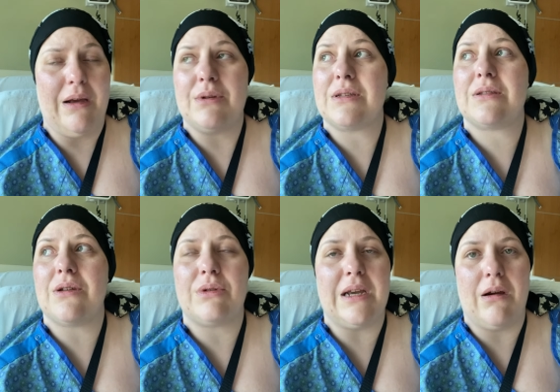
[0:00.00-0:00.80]
It was
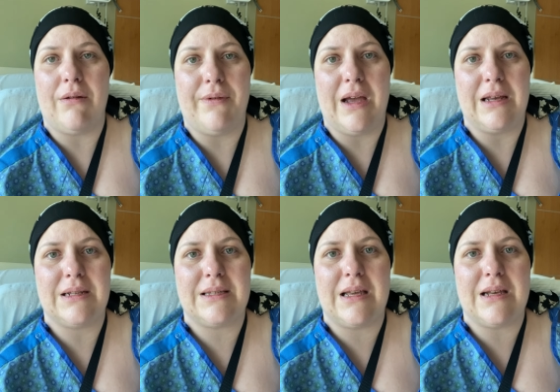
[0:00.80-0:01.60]
so terrifying to
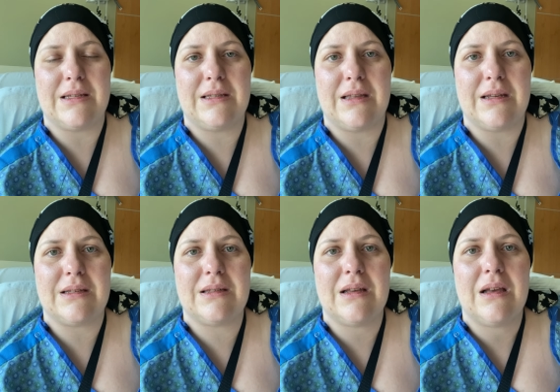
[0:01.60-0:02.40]
say yes to this.